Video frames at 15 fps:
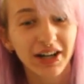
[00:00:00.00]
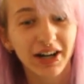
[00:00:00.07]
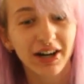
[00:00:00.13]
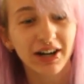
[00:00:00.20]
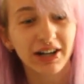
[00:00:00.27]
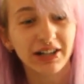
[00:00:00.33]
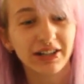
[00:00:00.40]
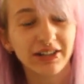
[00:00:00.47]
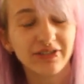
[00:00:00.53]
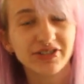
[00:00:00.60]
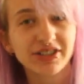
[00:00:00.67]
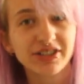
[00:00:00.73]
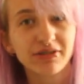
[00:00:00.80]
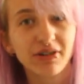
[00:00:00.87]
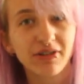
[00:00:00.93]
I've
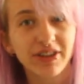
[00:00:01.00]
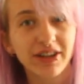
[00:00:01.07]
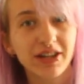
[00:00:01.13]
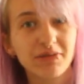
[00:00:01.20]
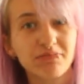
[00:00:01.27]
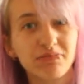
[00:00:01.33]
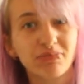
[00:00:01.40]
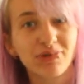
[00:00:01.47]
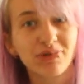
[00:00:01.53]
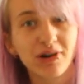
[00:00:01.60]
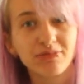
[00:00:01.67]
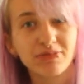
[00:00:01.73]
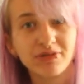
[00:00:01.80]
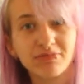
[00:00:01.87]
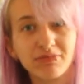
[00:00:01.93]
still got the
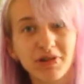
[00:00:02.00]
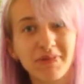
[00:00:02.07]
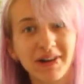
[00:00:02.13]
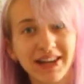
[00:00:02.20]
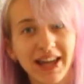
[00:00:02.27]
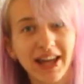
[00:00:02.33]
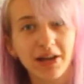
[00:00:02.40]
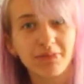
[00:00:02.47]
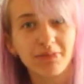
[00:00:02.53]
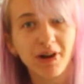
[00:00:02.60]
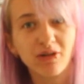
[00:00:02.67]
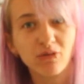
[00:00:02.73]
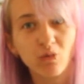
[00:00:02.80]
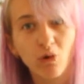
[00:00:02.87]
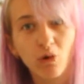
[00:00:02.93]
problem with my hip
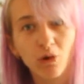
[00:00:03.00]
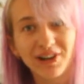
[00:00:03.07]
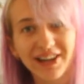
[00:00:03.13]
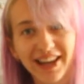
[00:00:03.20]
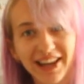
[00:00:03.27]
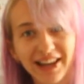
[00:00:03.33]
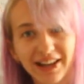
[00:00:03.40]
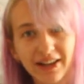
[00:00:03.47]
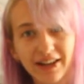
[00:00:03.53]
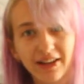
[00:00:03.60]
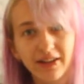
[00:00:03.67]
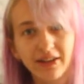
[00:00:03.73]
and walking,